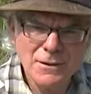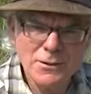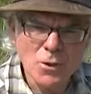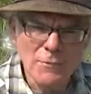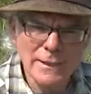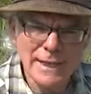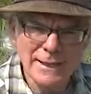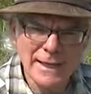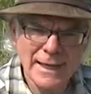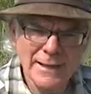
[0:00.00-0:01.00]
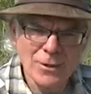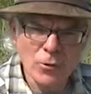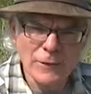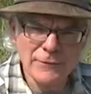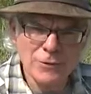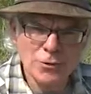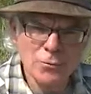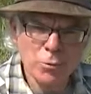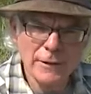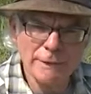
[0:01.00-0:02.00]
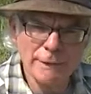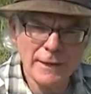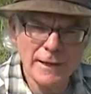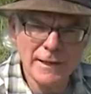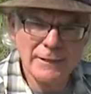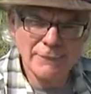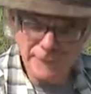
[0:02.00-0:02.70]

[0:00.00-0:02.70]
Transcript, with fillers: So I'm in that category of 2.5